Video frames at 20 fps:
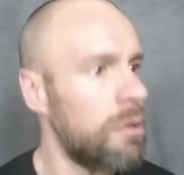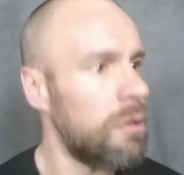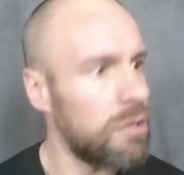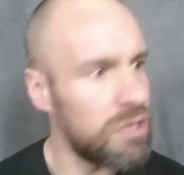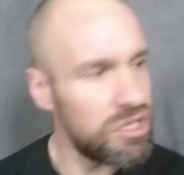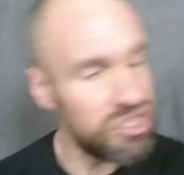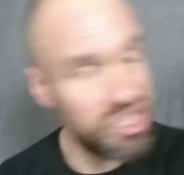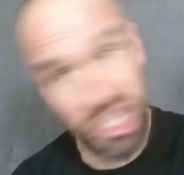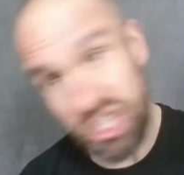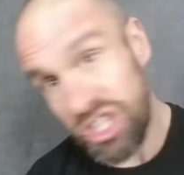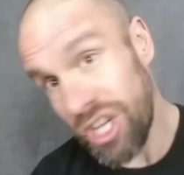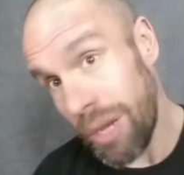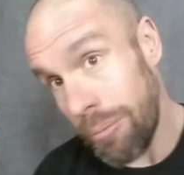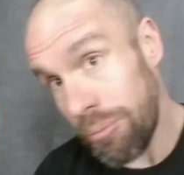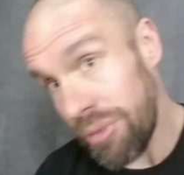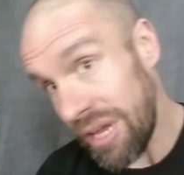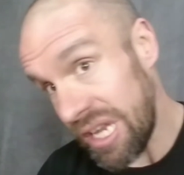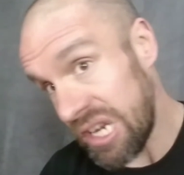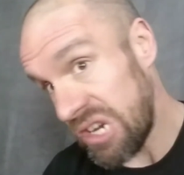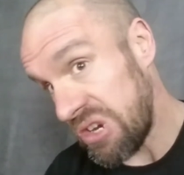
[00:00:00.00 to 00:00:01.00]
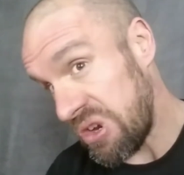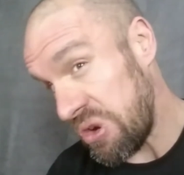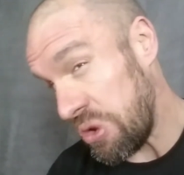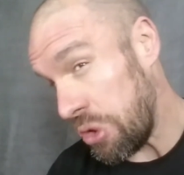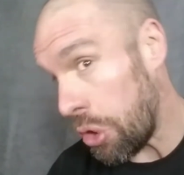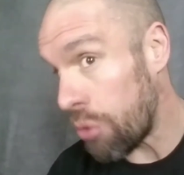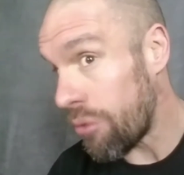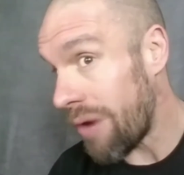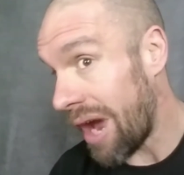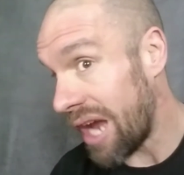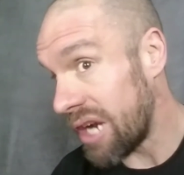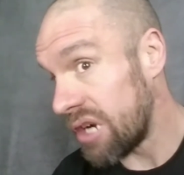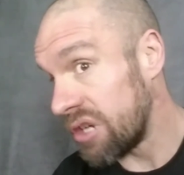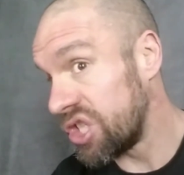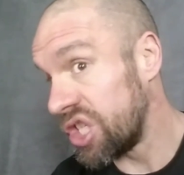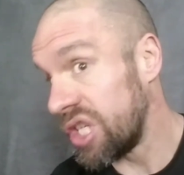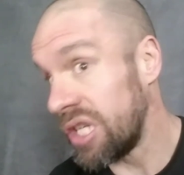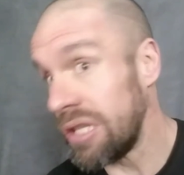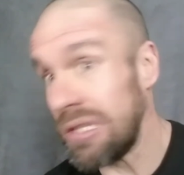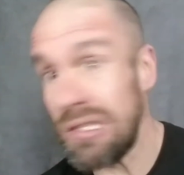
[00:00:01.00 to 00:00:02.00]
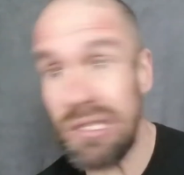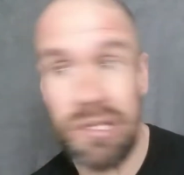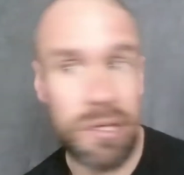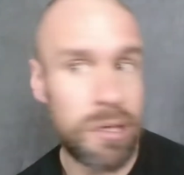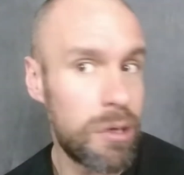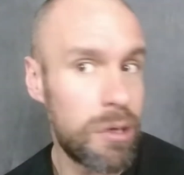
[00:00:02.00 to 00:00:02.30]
She'd jump in her lowrider jeans,